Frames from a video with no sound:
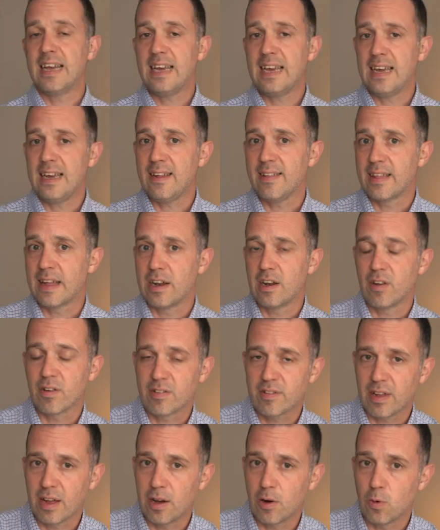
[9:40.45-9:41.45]
E then
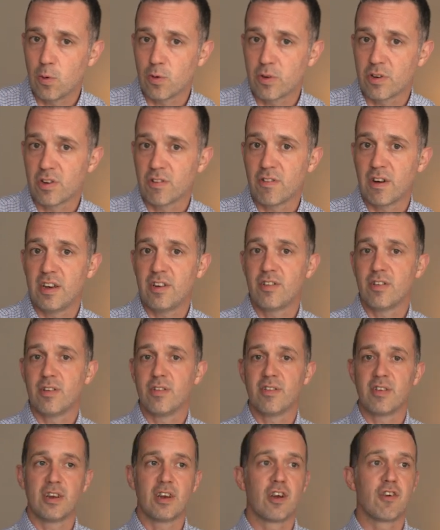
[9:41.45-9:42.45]
looks at
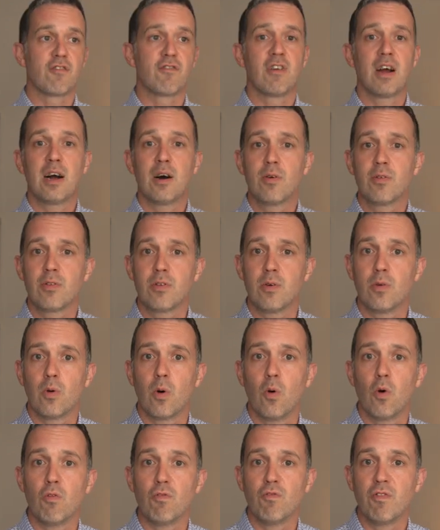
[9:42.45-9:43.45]
alterations in arousal
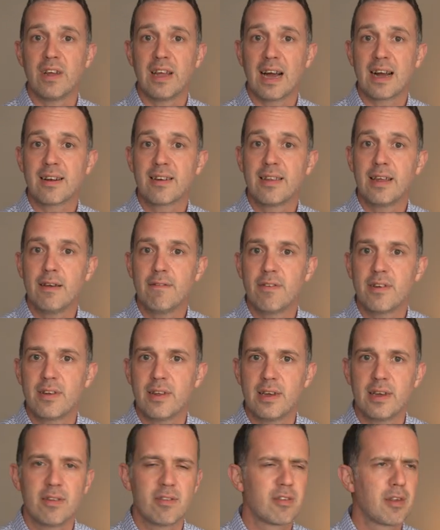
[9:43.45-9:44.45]
or
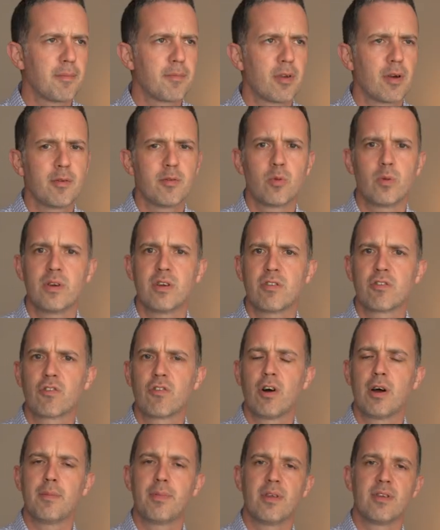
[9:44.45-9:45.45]
reactivity, and sometimes we
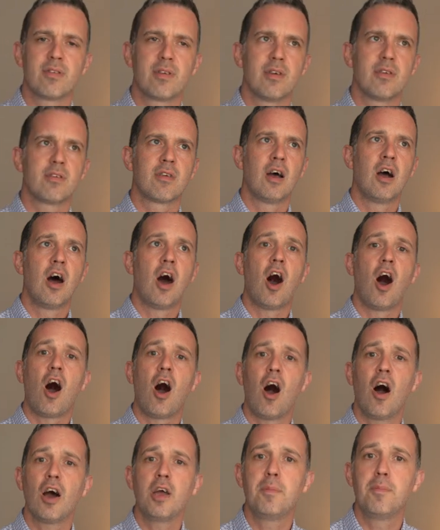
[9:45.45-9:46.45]
describe this as
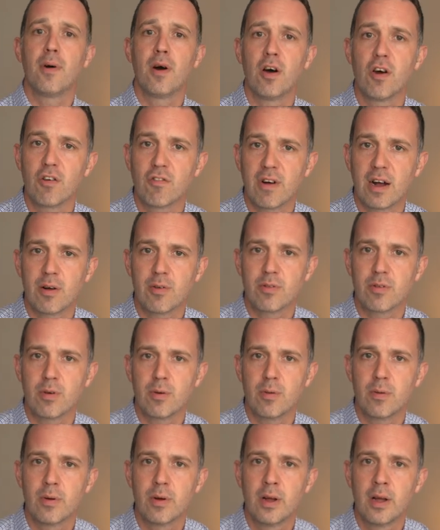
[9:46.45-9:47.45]

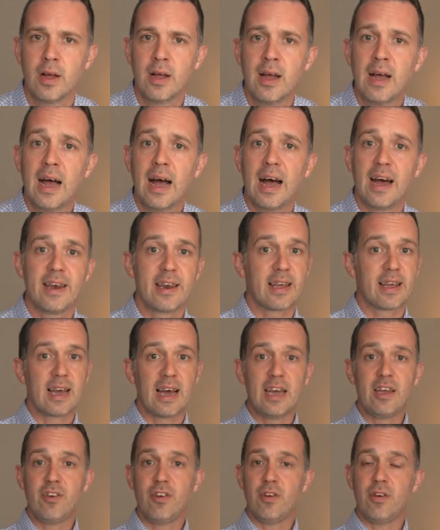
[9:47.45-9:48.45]
hyperarousal. And
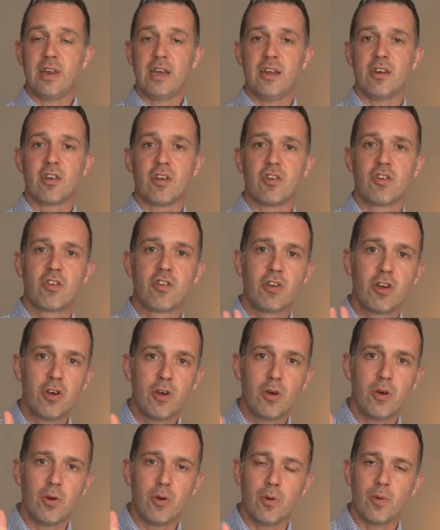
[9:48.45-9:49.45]
again, you need
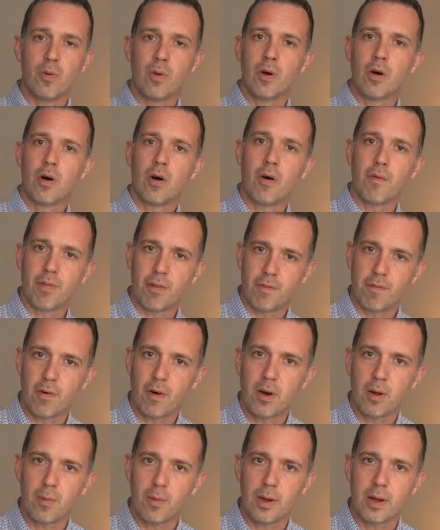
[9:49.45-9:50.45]
2 of the
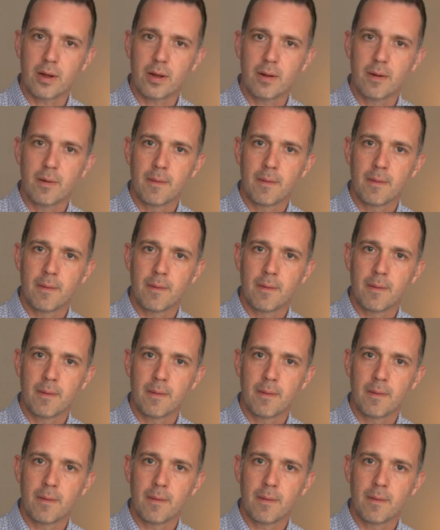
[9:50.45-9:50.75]
following: